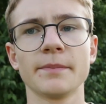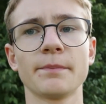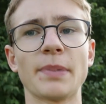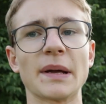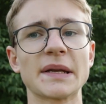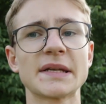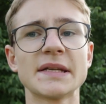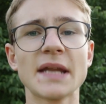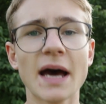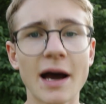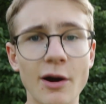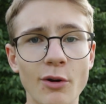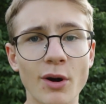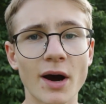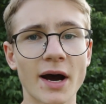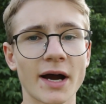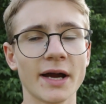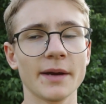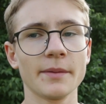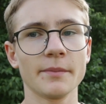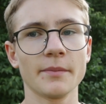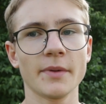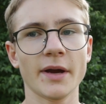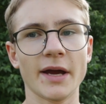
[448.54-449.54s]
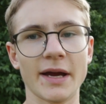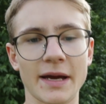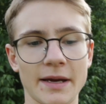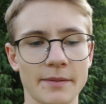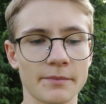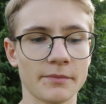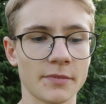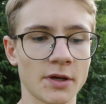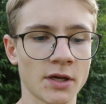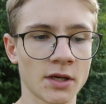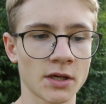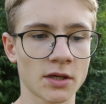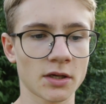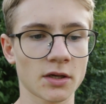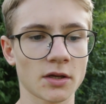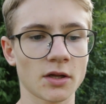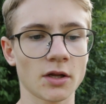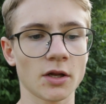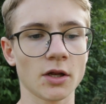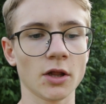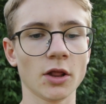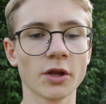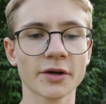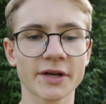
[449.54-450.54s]
but now I'm
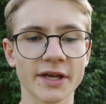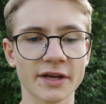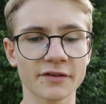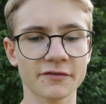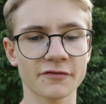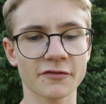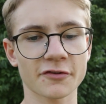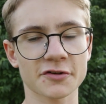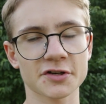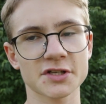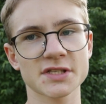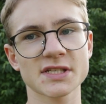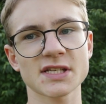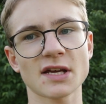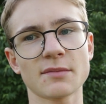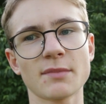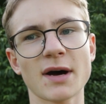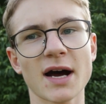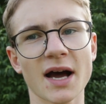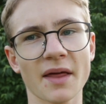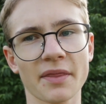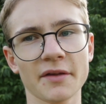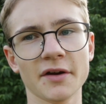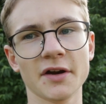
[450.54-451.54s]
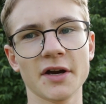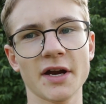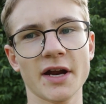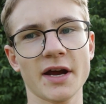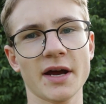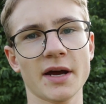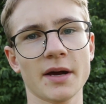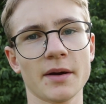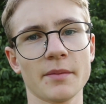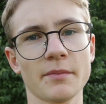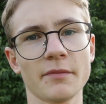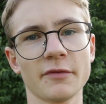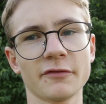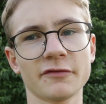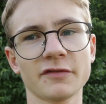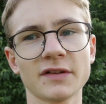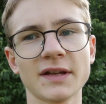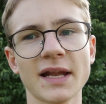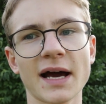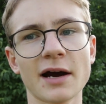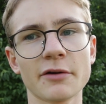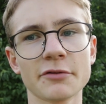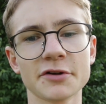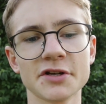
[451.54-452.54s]
looking for some other
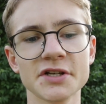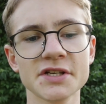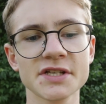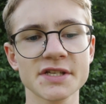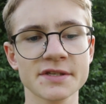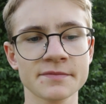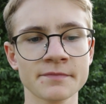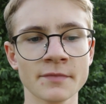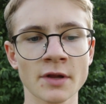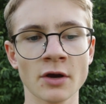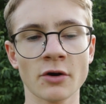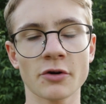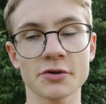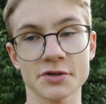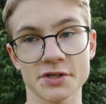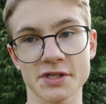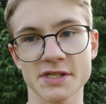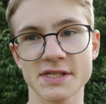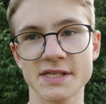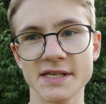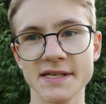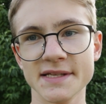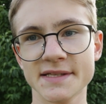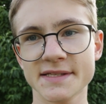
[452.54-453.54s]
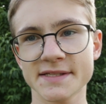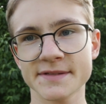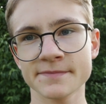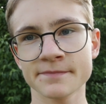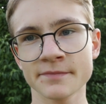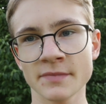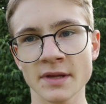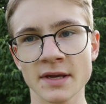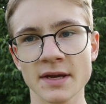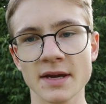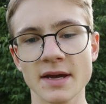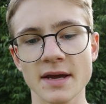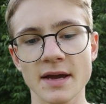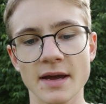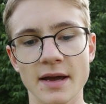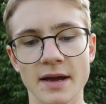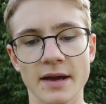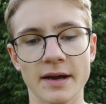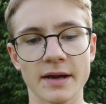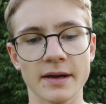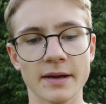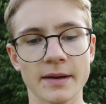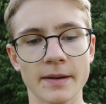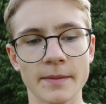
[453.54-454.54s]
flowers or seeds.
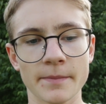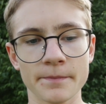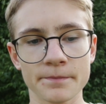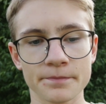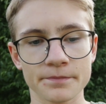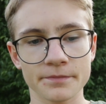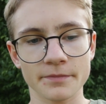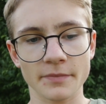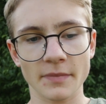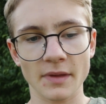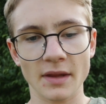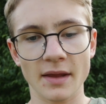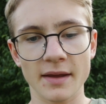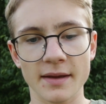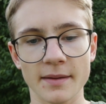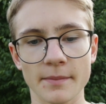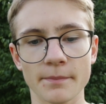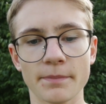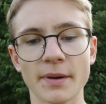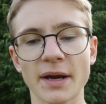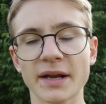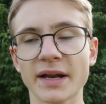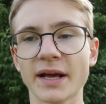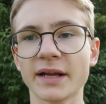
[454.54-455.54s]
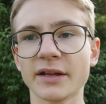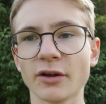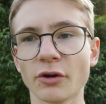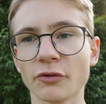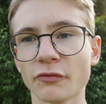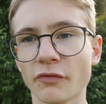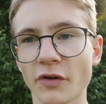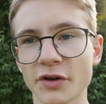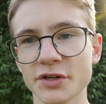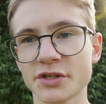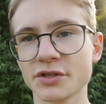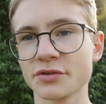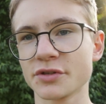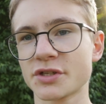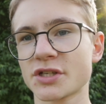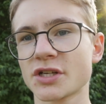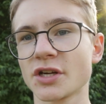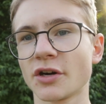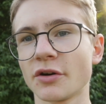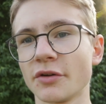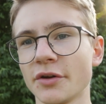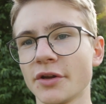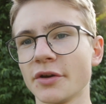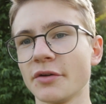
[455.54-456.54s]
But I don't want to
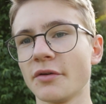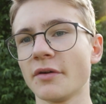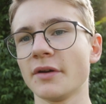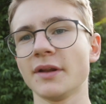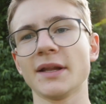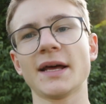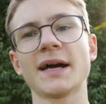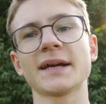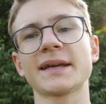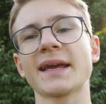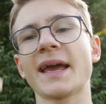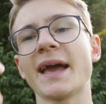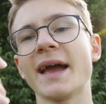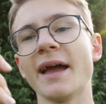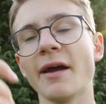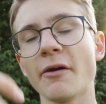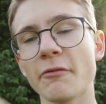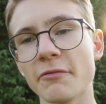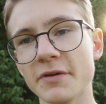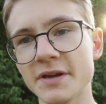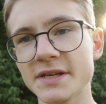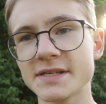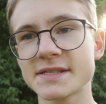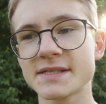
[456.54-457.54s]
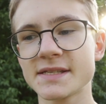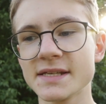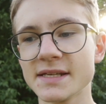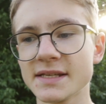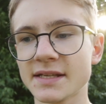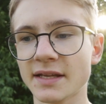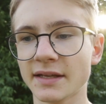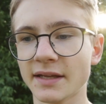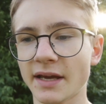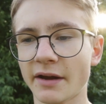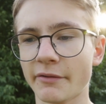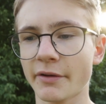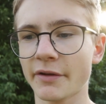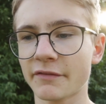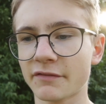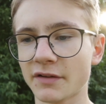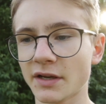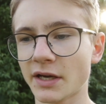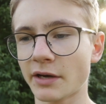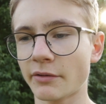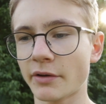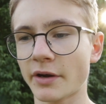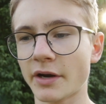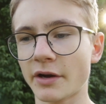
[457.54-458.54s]
show you like every seed and every
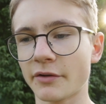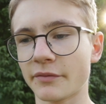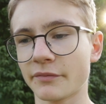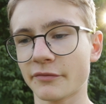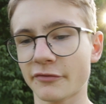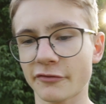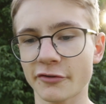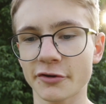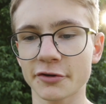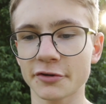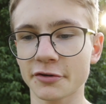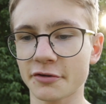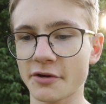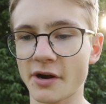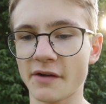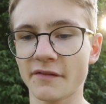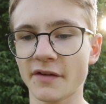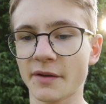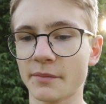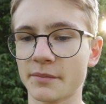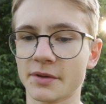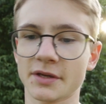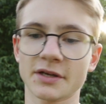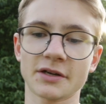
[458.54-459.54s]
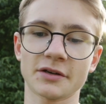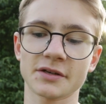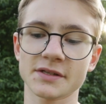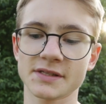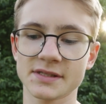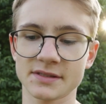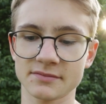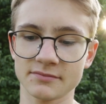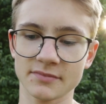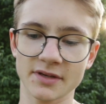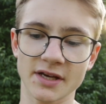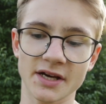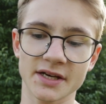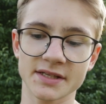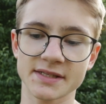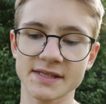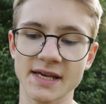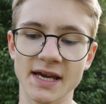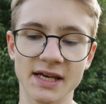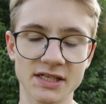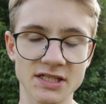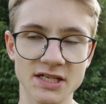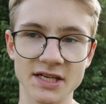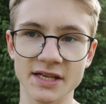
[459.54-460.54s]
flower I'm photographing, because yeah, it's
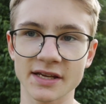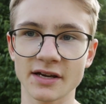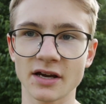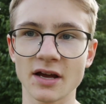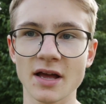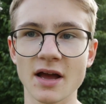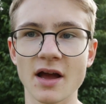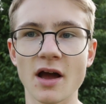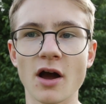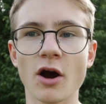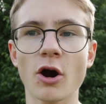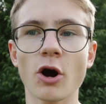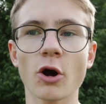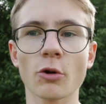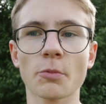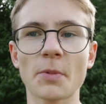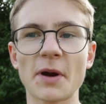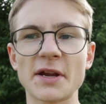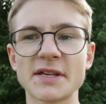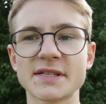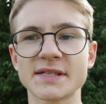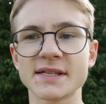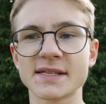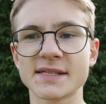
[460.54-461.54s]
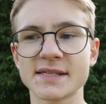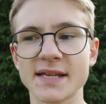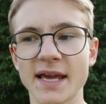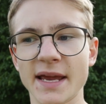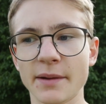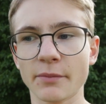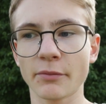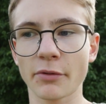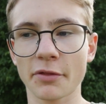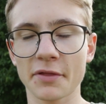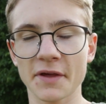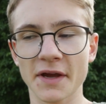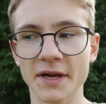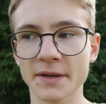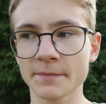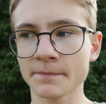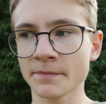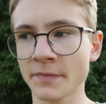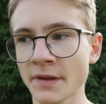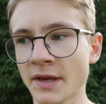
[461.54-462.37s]
actually always the same thing.